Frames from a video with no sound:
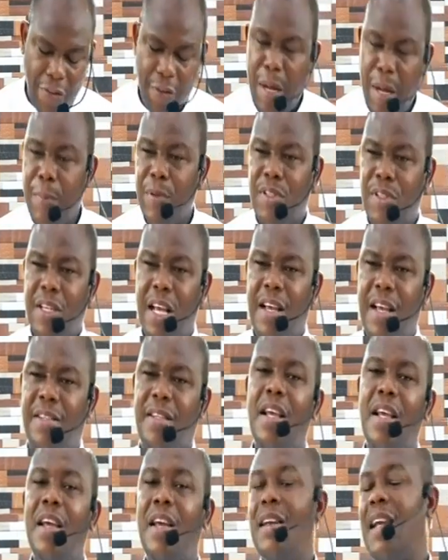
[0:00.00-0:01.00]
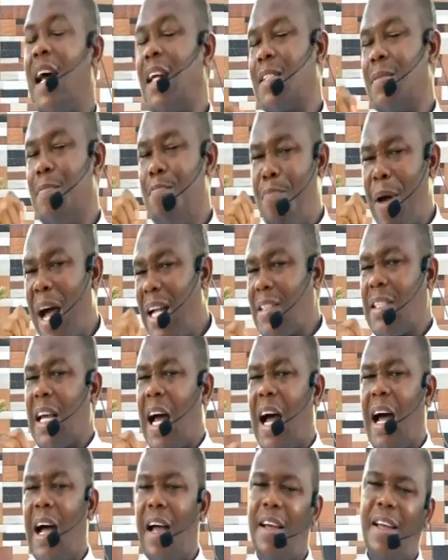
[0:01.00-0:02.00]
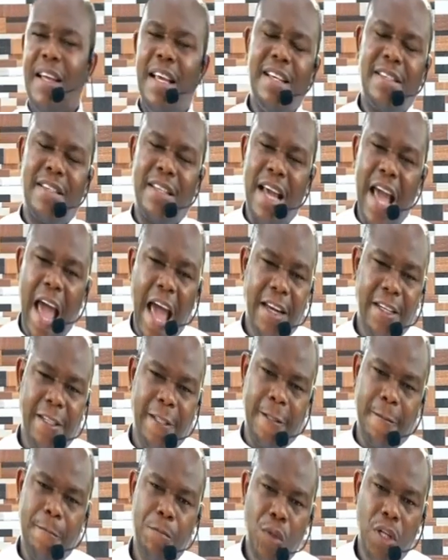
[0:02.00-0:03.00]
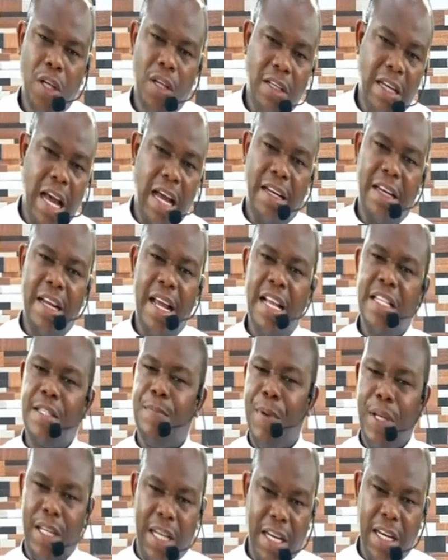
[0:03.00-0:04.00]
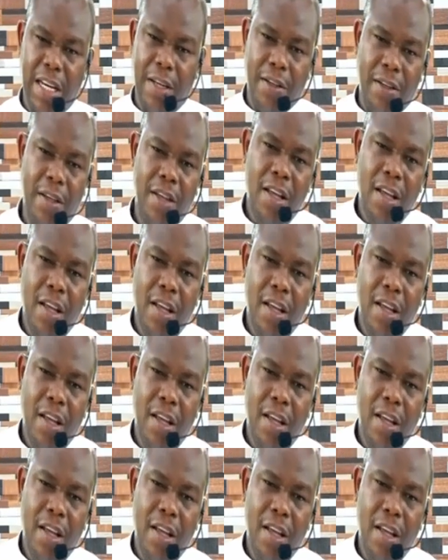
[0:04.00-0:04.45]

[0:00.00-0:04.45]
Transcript: The Bible says that better is the end than its beginning.